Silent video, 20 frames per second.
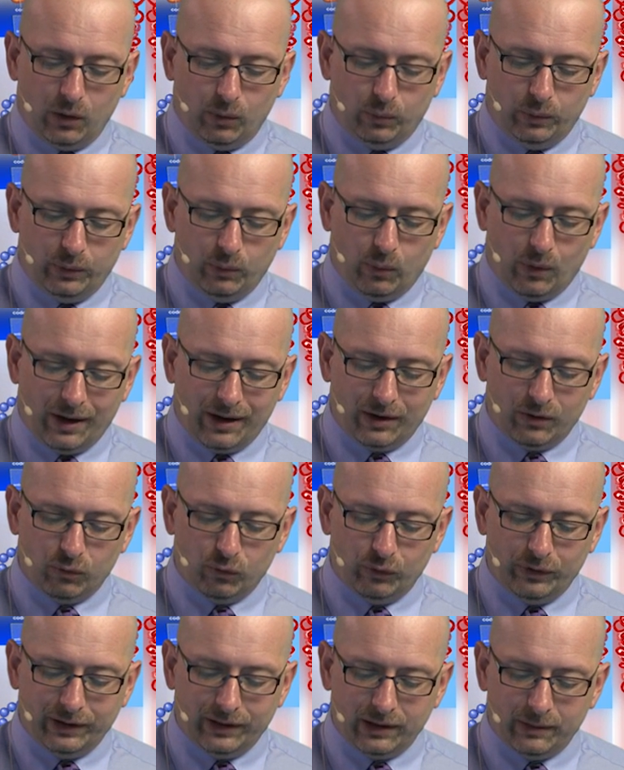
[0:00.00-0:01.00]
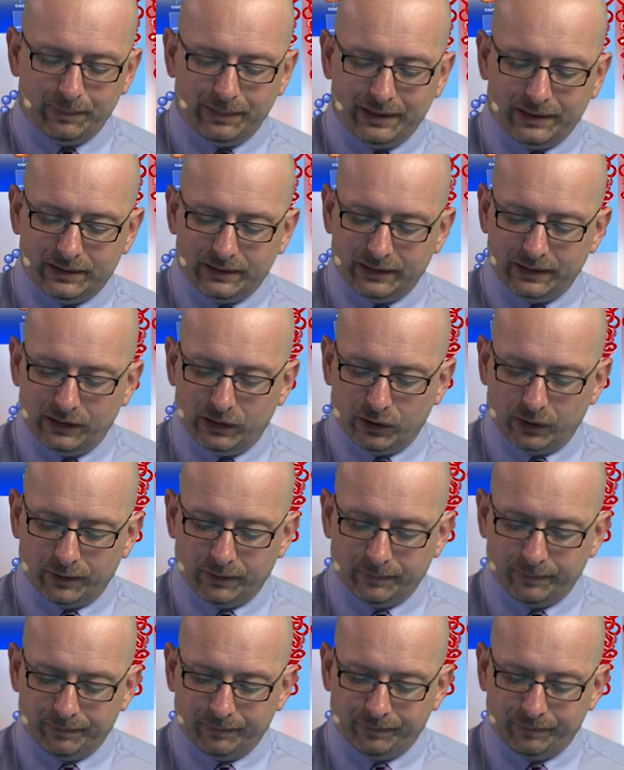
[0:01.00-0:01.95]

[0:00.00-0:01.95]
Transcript: we want to really be clear